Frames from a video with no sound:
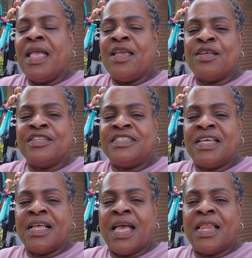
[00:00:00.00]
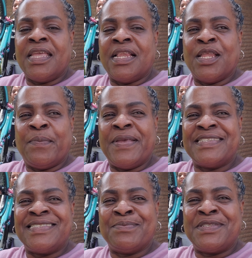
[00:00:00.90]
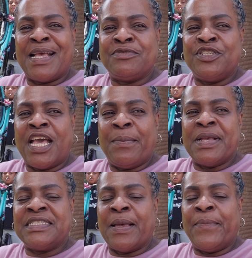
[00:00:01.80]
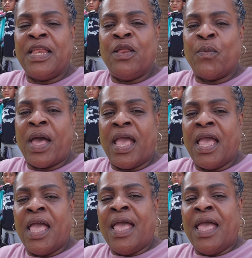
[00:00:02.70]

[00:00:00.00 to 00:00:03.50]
You know, your tongue kind of get a little busy sometimes. You kind of mess up. But anyway,